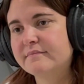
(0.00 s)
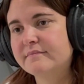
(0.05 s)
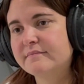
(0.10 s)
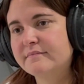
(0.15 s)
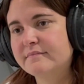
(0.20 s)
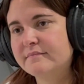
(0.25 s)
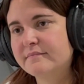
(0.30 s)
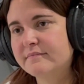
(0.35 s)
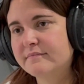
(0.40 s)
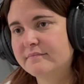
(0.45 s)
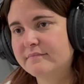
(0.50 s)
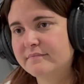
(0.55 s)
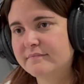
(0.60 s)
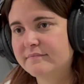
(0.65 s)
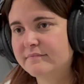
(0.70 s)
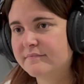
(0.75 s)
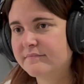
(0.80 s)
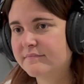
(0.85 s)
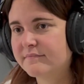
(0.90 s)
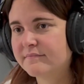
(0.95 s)

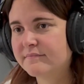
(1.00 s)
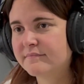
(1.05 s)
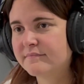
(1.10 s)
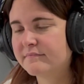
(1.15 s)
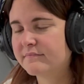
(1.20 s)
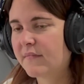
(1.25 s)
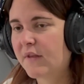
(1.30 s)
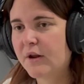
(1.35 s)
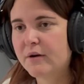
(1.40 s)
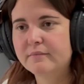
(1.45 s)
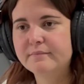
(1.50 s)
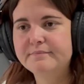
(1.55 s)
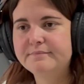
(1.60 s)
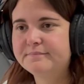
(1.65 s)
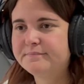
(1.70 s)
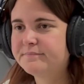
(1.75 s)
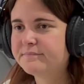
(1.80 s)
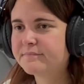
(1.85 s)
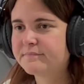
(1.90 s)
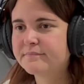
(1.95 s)

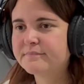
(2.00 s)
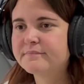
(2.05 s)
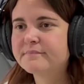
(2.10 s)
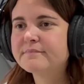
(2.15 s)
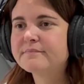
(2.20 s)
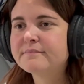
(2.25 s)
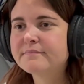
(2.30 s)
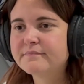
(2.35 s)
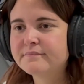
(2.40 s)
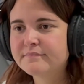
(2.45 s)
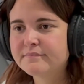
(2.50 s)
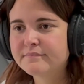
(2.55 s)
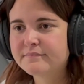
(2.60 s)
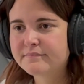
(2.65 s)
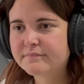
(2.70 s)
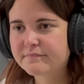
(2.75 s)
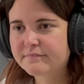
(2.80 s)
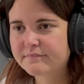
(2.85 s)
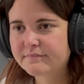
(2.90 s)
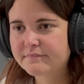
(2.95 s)

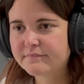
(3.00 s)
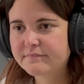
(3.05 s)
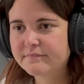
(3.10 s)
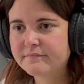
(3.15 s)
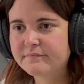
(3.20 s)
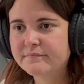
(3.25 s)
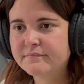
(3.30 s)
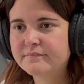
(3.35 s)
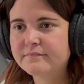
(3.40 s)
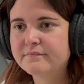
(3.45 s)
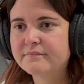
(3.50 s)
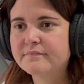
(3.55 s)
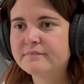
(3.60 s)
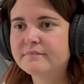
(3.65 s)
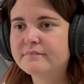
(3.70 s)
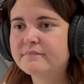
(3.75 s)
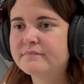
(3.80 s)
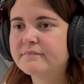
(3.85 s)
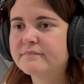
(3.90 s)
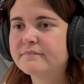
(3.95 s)

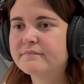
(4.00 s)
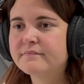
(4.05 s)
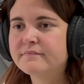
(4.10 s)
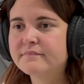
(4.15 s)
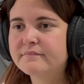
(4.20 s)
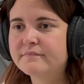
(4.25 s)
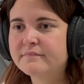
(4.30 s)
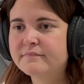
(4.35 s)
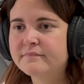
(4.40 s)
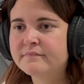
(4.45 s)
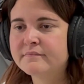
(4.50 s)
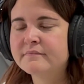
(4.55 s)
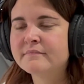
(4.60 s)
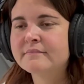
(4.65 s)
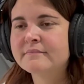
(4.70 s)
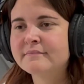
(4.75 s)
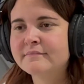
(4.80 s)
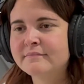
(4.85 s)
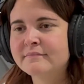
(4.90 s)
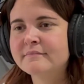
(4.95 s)

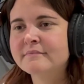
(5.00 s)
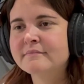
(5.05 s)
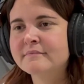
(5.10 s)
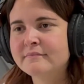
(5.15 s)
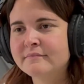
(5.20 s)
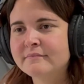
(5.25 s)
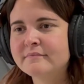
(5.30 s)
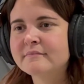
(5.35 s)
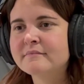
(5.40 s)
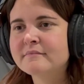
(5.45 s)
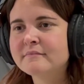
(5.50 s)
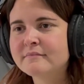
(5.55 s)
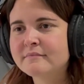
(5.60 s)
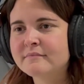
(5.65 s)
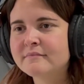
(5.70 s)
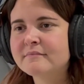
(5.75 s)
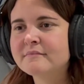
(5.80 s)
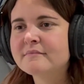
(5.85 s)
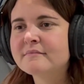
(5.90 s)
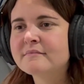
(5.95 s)

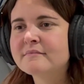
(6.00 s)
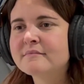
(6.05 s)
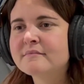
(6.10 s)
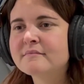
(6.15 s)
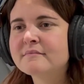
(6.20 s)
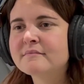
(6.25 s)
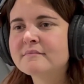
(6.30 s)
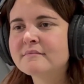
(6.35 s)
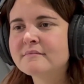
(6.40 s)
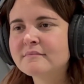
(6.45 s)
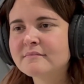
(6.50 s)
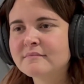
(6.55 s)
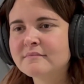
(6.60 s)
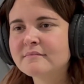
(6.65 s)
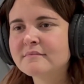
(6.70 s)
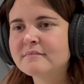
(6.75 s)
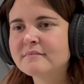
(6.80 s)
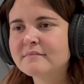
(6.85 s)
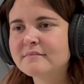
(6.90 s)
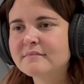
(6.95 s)

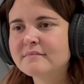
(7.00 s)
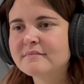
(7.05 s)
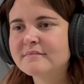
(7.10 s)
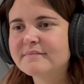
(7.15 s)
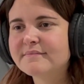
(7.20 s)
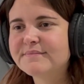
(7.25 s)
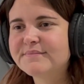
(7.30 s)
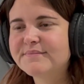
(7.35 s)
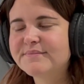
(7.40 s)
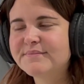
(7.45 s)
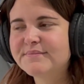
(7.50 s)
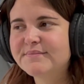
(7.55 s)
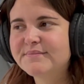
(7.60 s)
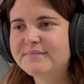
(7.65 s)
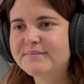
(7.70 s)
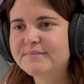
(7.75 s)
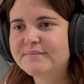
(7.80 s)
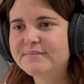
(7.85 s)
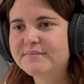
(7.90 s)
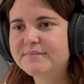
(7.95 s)
No words are spoken by the person on screen.